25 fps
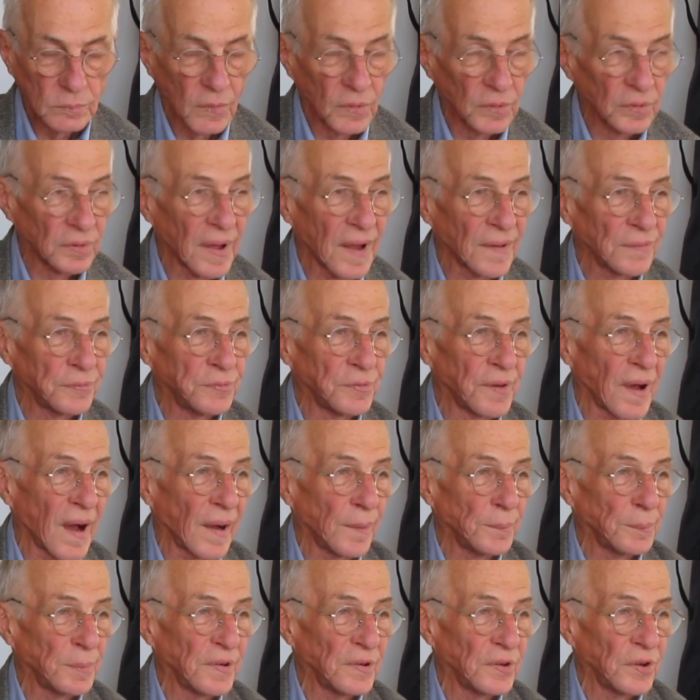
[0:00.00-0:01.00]
left
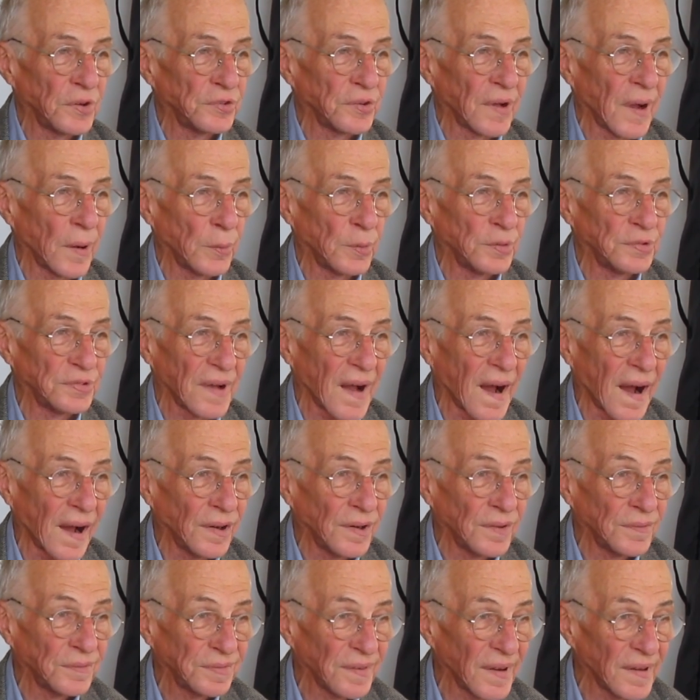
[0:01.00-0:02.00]
not because I was
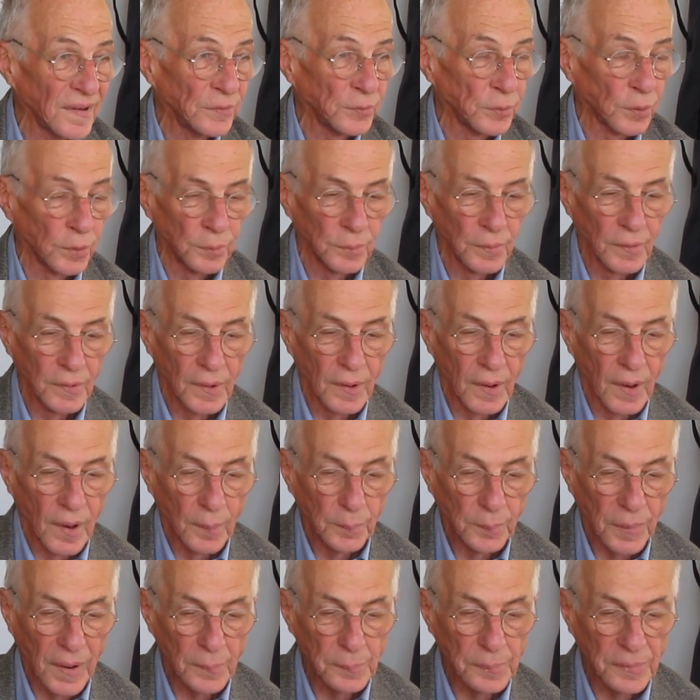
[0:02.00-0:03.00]
out of favor,
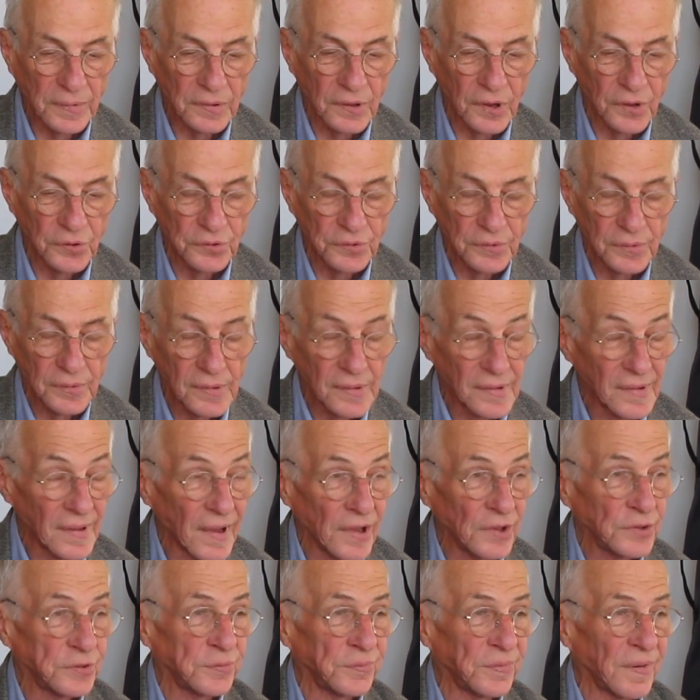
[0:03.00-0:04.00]
but because
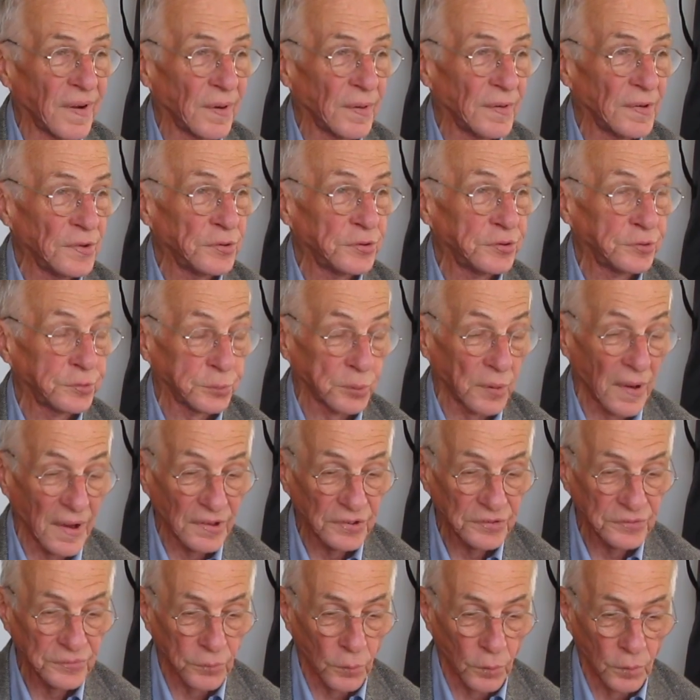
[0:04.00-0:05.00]
it's very
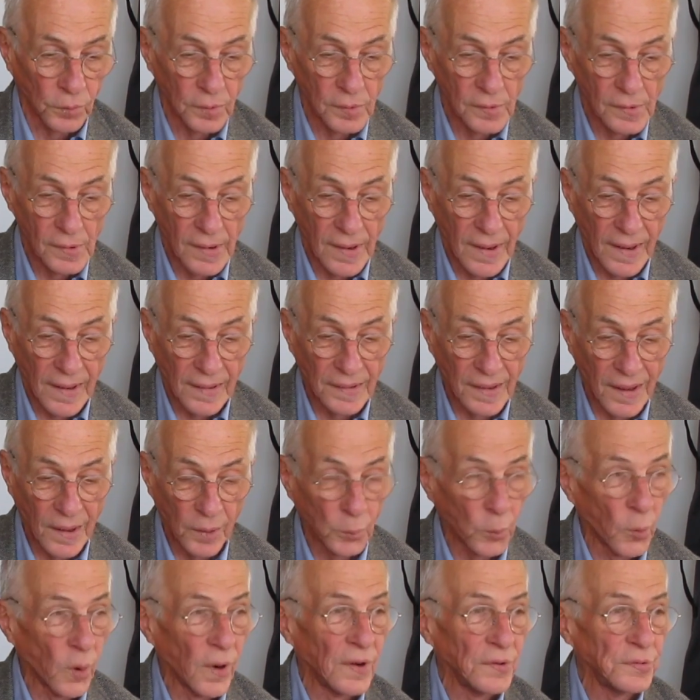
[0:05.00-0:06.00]
stressful, and I
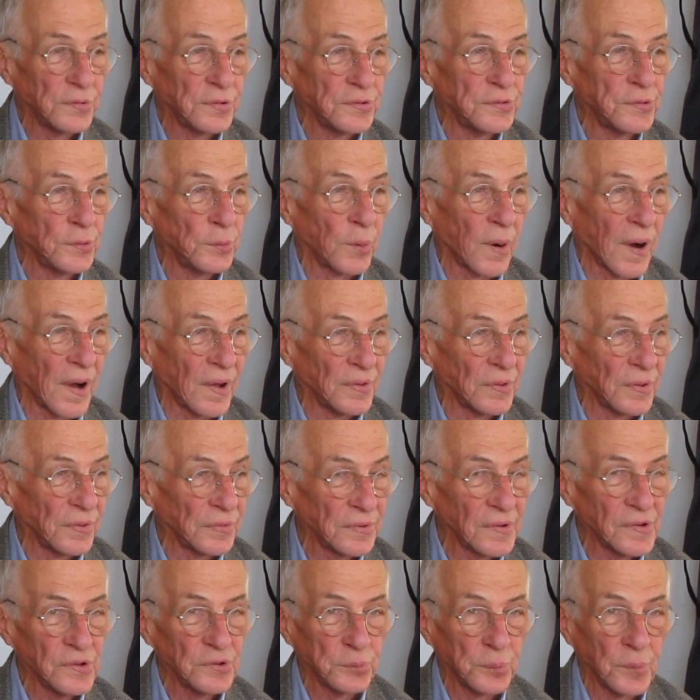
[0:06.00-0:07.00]
wanted to do other
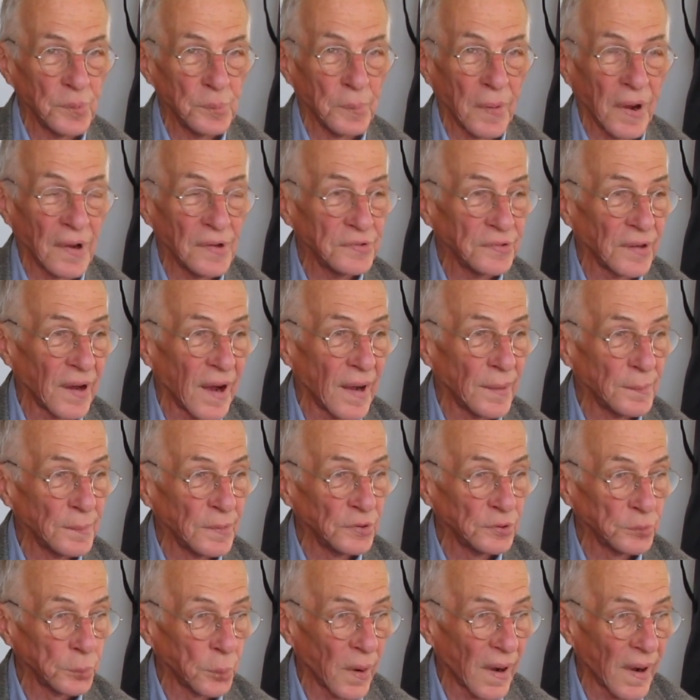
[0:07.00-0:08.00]
things with my time
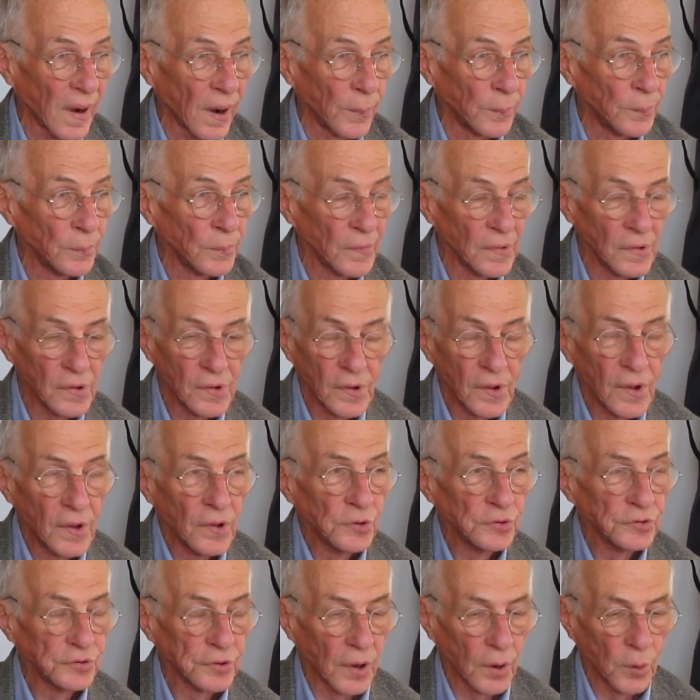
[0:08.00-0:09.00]
as well.
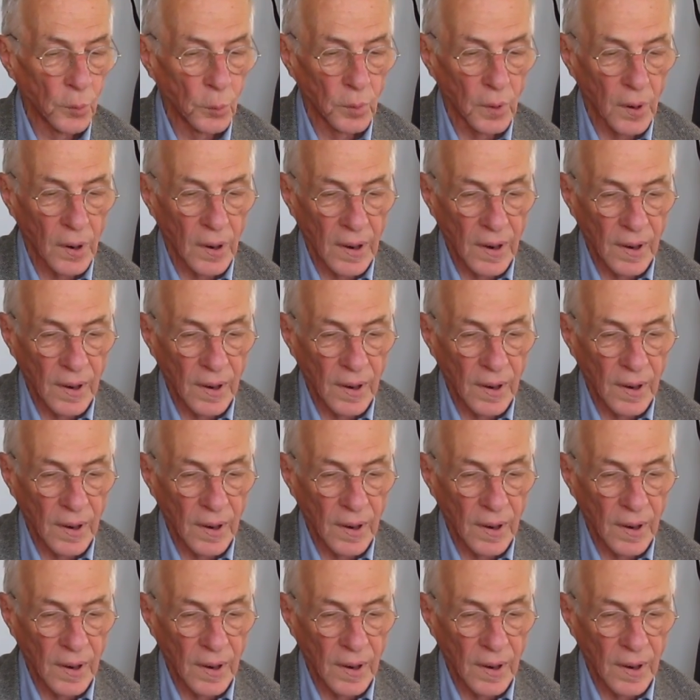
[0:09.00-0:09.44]
So